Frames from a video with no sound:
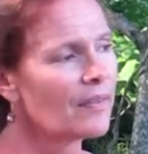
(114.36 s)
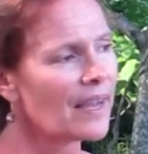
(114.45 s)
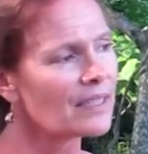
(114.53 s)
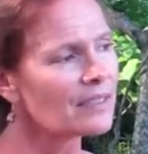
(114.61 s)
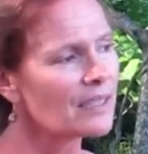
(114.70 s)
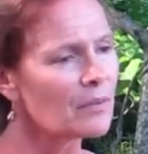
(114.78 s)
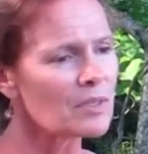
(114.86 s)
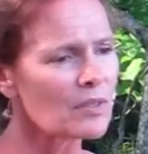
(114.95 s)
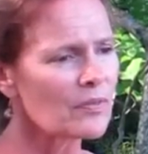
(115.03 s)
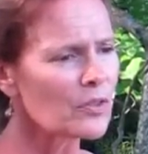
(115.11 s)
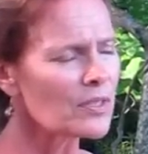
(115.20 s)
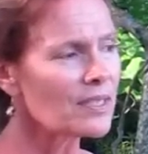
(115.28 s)
that, that was
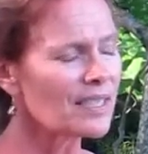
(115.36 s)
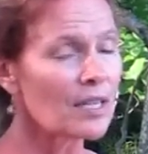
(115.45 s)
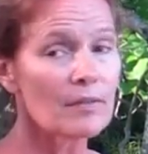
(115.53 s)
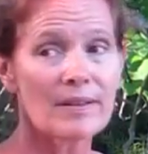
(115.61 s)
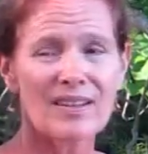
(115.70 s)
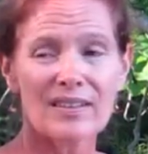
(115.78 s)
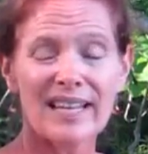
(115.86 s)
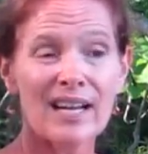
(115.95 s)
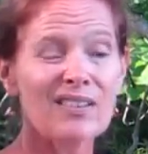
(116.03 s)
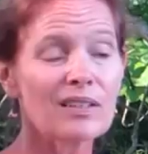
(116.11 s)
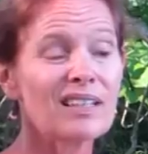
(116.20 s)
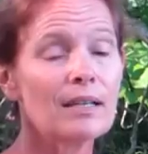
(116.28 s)
the first thing I found
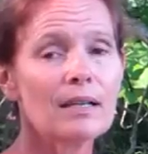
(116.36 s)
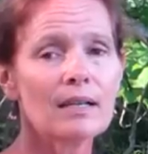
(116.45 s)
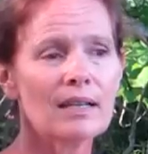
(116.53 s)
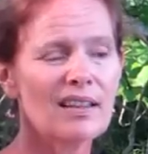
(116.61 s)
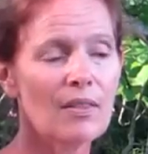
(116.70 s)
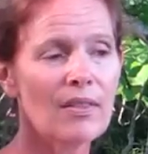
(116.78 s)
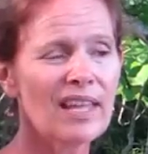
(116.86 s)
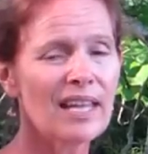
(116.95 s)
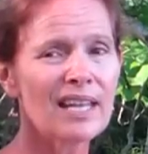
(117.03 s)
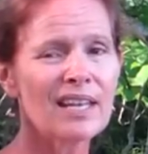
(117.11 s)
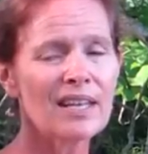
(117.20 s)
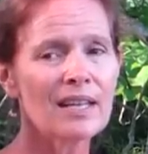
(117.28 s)
out.
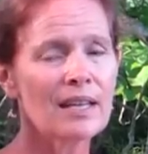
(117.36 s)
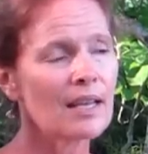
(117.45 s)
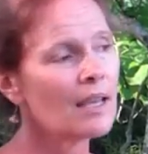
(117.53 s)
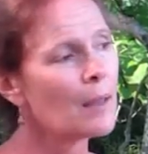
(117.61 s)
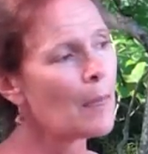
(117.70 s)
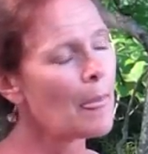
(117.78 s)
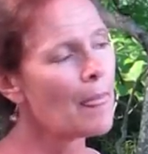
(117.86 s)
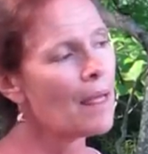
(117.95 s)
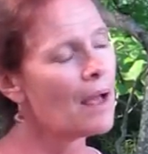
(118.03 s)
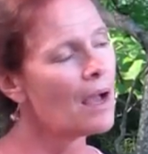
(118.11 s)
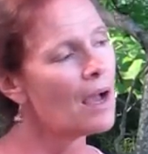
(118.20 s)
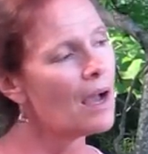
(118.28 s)
And
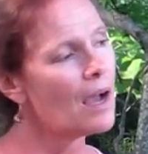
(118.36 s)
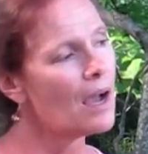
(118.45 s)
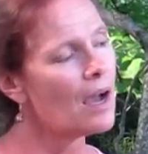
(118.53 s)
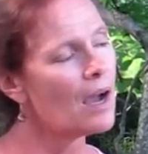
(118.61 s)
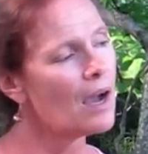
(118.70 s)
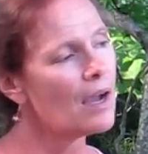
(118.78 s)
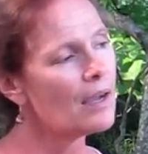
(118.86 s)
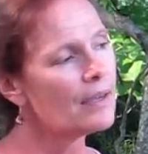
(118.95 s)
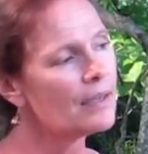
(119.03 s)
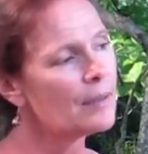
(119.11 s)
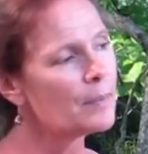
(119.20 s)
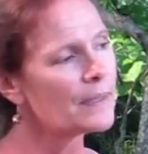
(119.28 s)
then
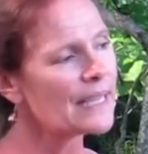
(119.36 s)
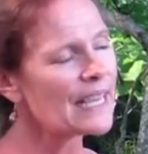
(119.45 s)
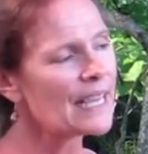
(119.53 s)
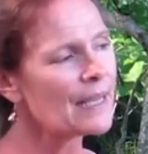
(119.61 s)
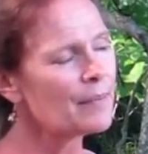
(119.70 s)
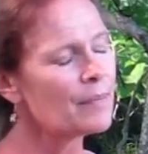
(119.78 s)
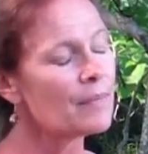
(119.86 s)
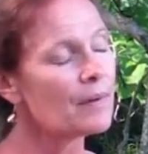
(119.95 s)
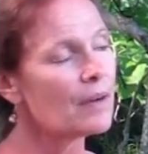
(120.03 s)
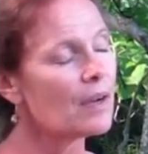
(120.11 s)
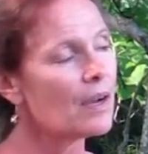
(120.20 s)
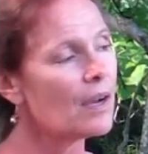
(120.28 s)
it became,
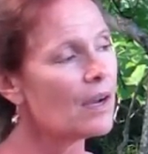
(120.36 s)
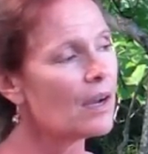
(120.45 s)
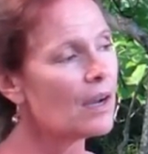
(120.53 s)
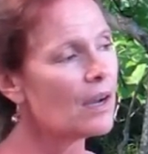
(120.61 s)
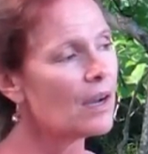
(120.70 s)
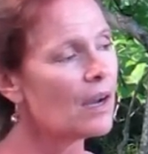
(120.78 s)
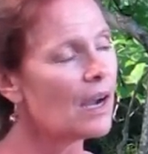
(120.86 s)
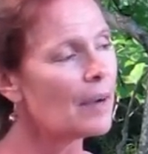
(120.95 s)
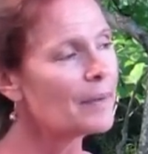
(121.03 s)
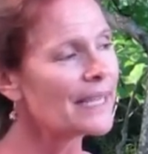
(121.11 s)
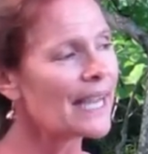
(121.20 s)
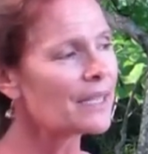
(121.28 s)
I
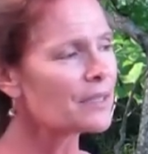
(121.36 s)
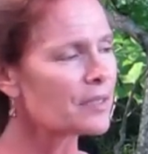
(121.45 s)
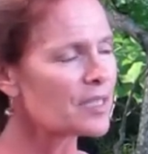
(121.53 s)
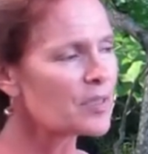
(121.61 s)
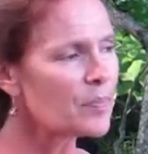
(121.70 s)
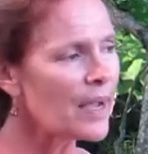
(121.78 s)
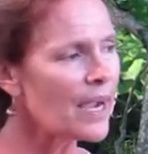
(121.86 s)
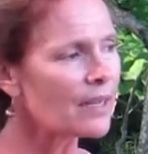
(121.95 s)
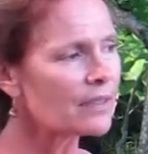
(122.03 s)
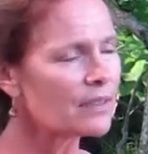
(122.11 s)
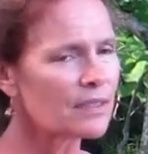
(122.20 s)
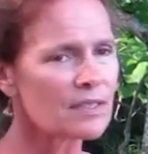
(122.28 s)
began to suspect
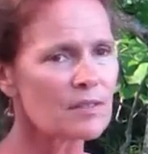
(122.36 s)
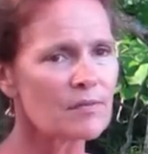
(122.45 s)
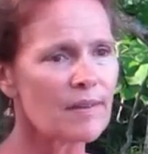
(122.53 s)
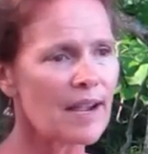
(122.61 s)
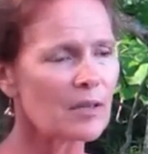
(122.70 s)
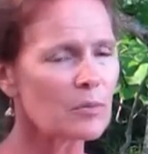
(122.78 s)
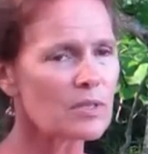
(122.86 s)
that this in fact